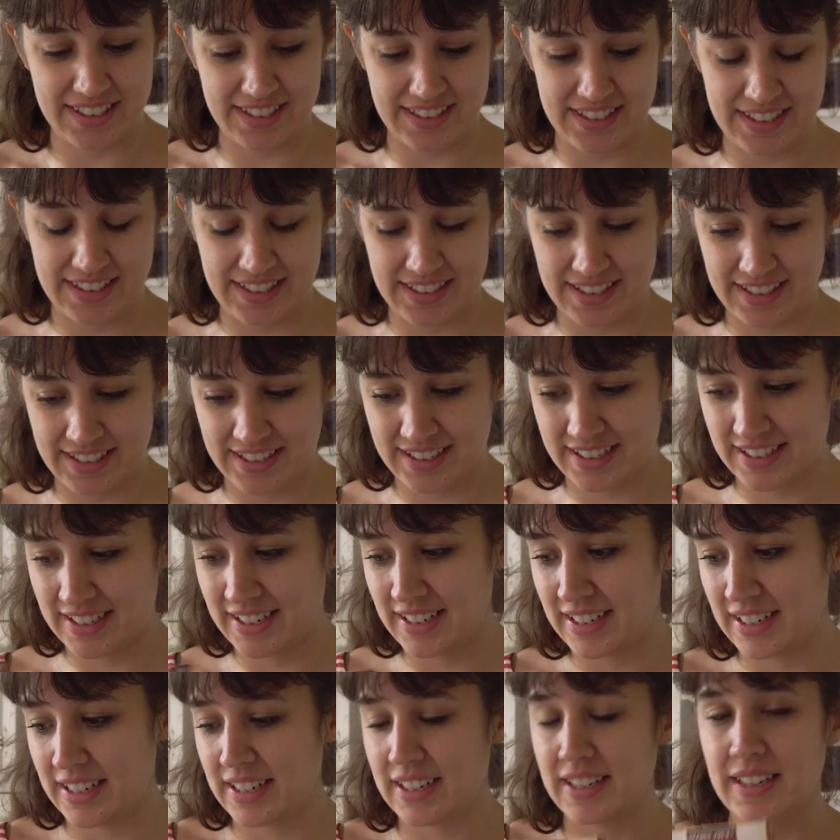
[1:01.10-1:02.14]
We could
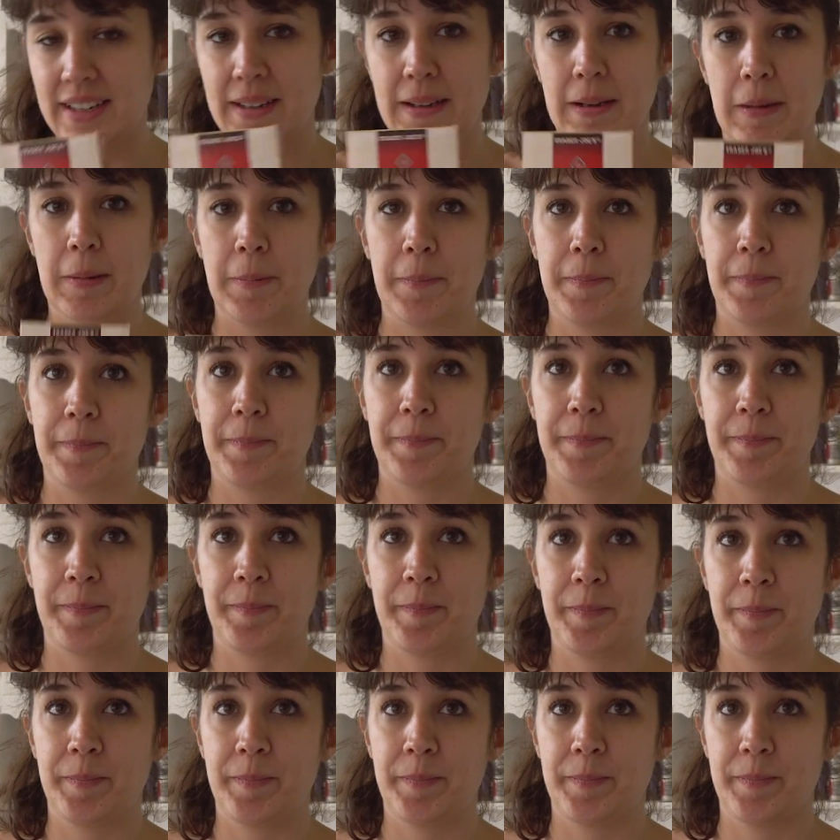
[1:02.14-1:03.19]
marinate the
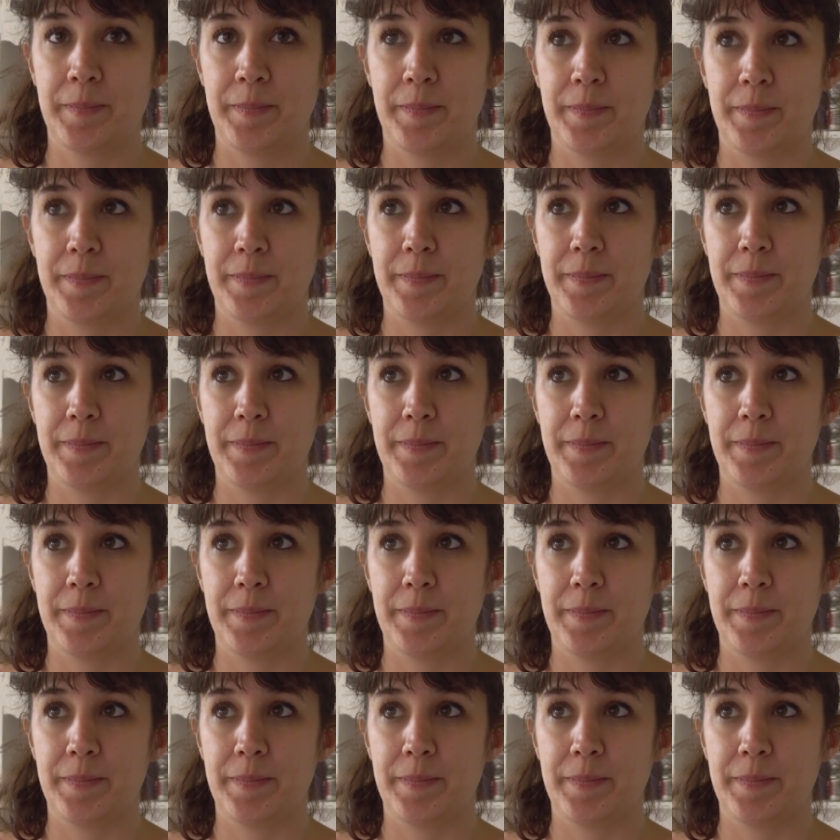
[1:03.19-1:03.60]
tofu. Uh huh.